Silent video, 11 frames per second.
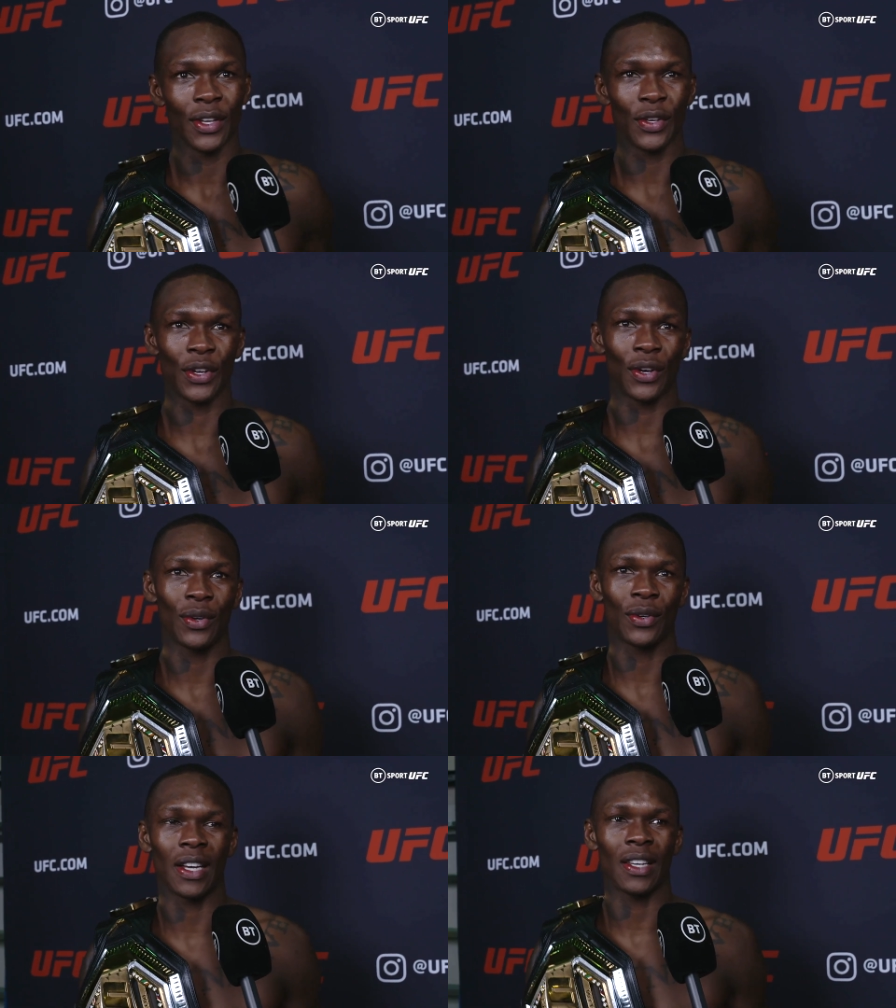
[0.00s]
You
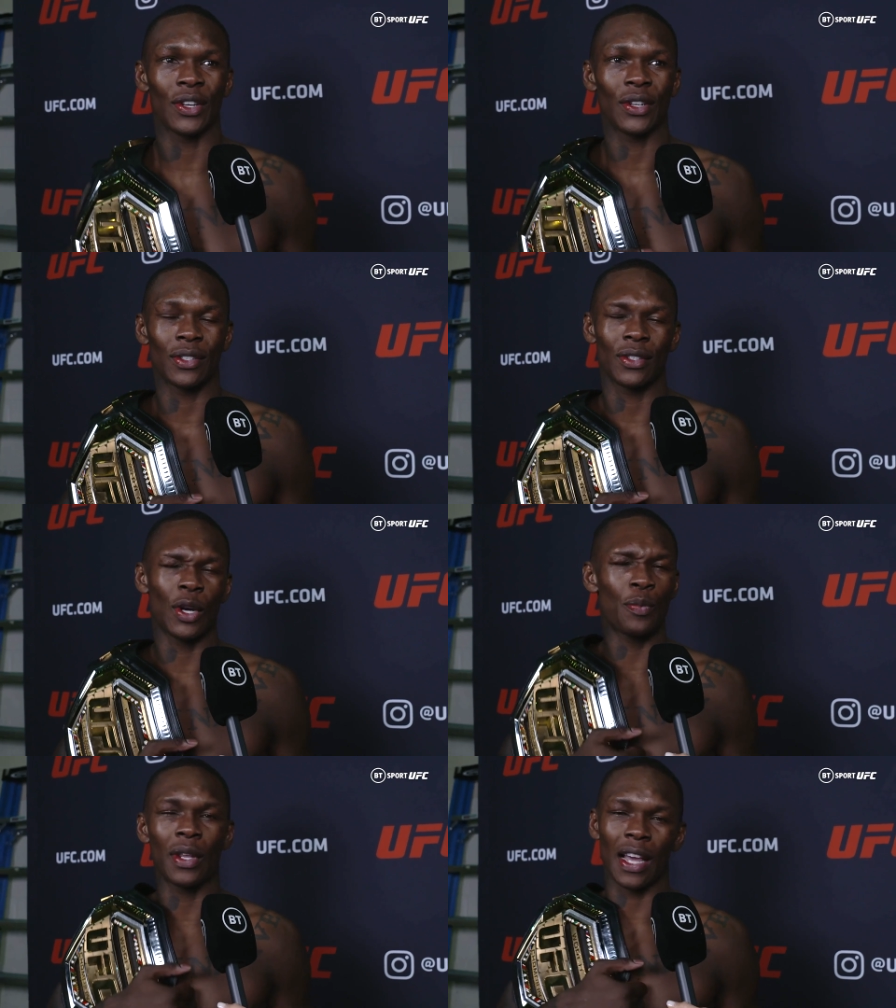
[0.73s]
know,
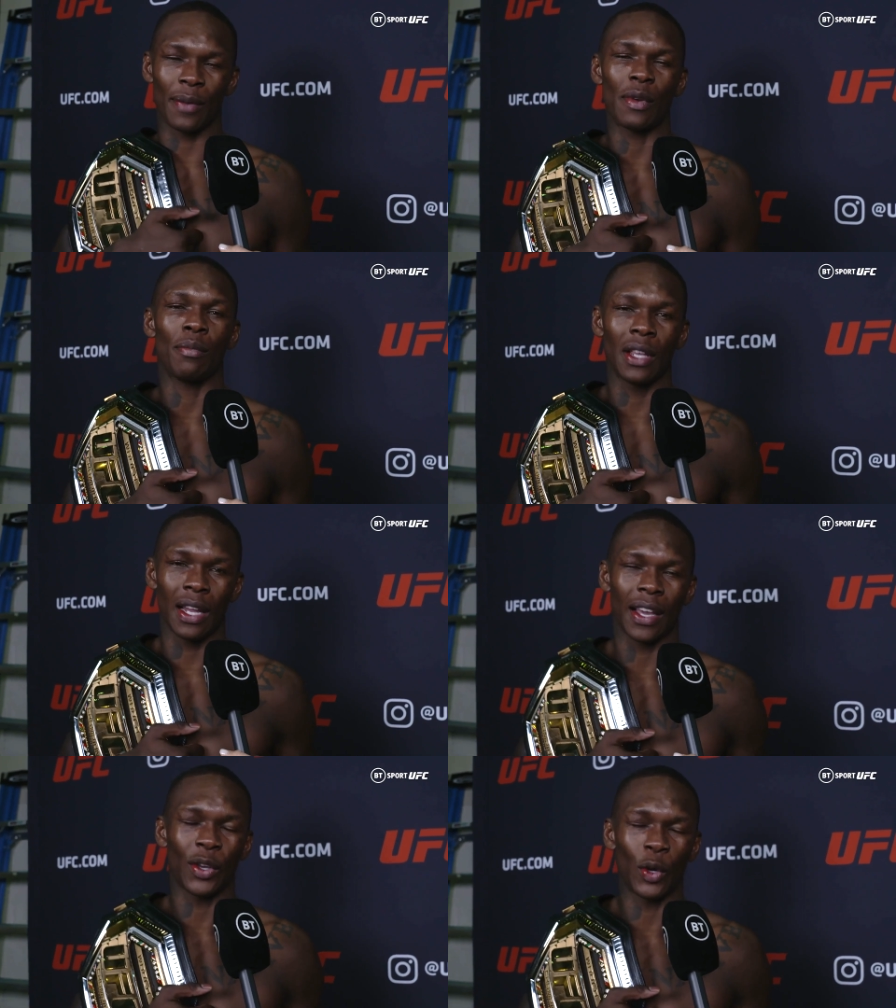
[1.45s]
don't be like me, be
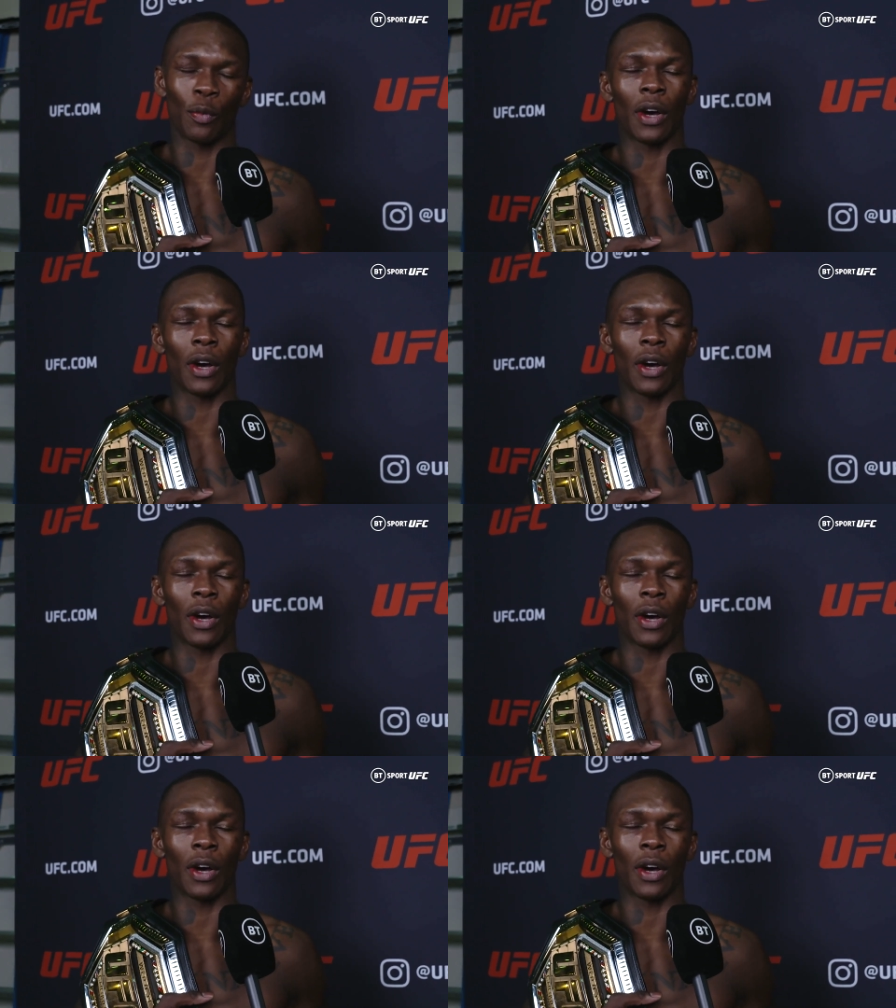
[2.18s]
like you.